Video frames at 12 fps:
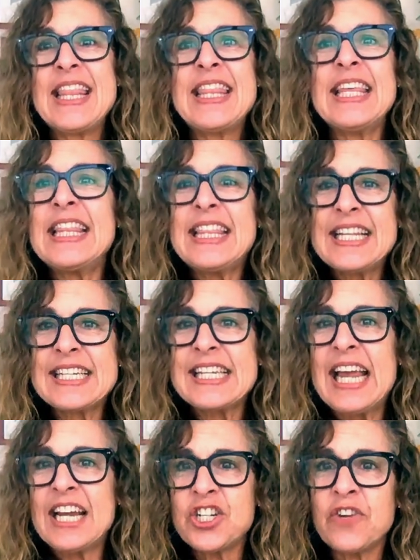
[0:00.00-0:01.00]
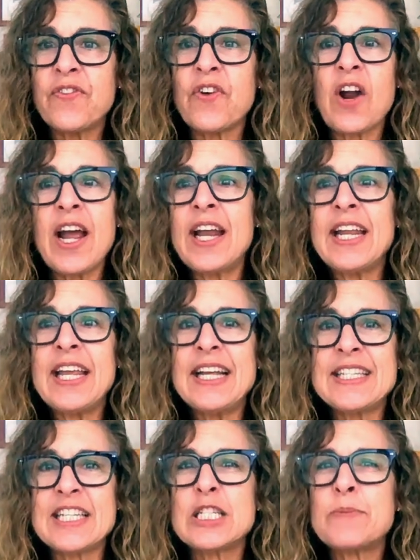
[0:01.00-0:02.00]
Th this geisha variety,
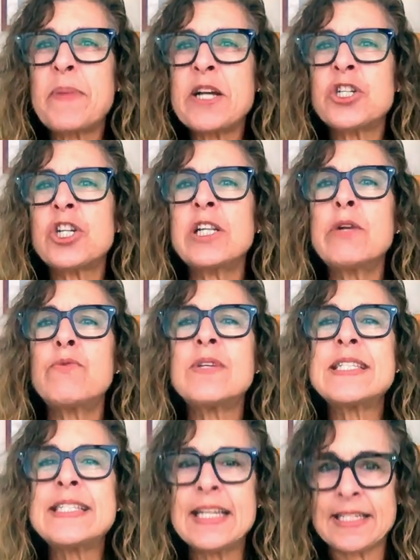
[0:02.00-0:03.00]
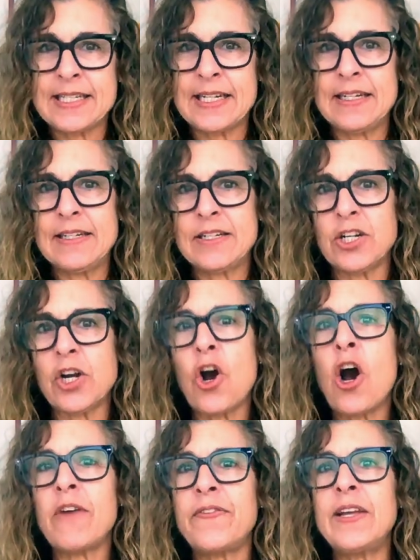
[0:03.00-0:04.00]
it's especially resistant to
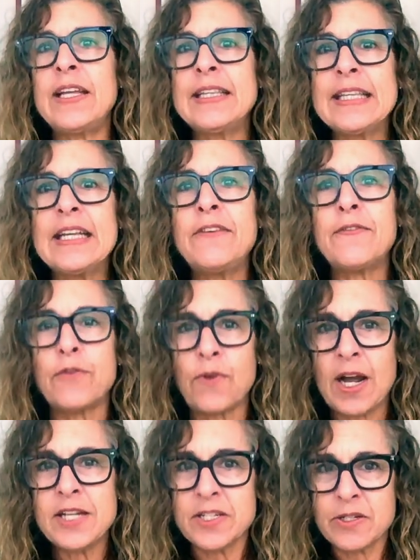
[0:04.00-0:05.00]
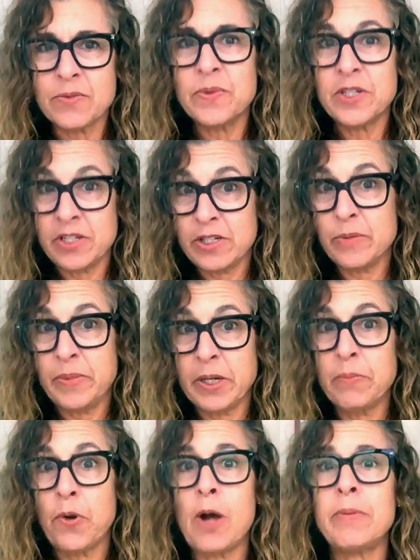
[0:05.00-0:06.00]
coffee leaf rust, which is a
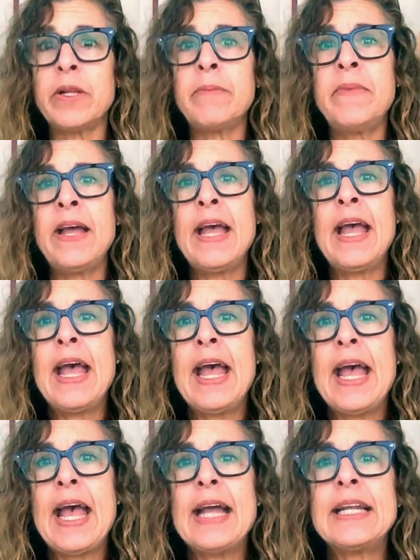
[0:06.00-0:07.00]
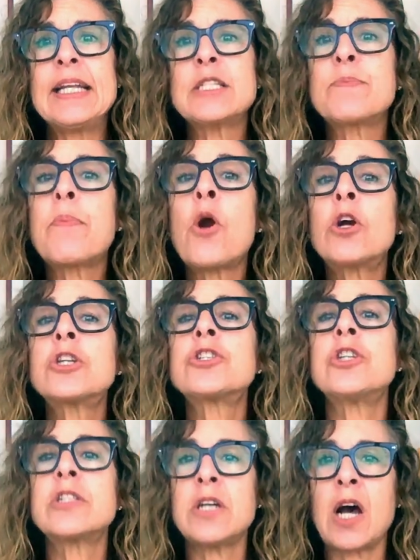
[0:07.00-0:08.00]
big problem, and it's
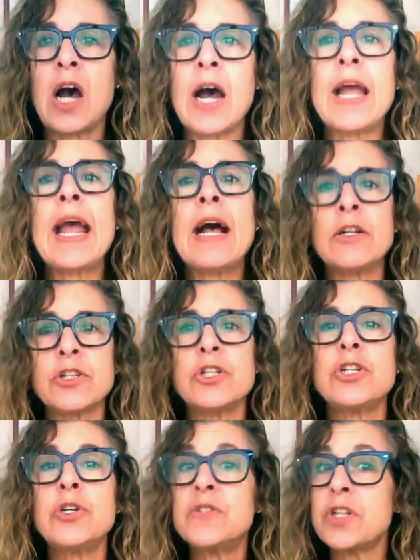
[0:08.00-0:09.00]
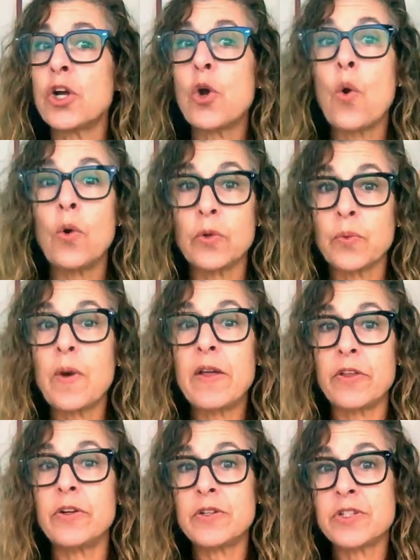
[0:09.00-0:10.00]
partial to high altitudes and cold
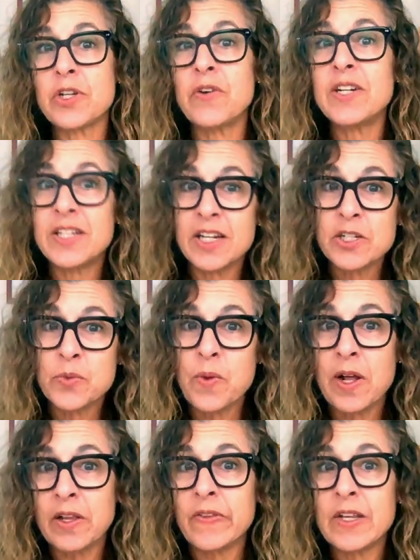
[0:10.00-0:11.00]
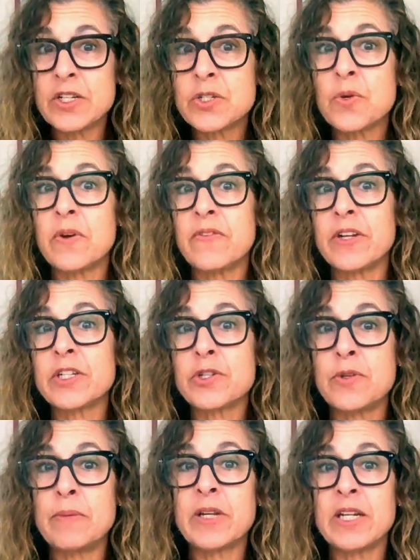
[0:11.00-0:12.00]
weather. So it does well in these sort of
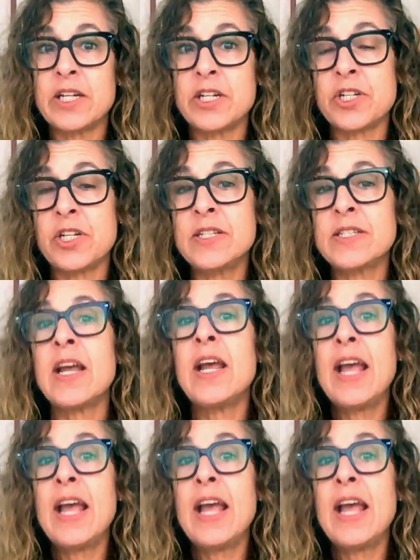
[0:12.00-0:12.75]
extreme conditions.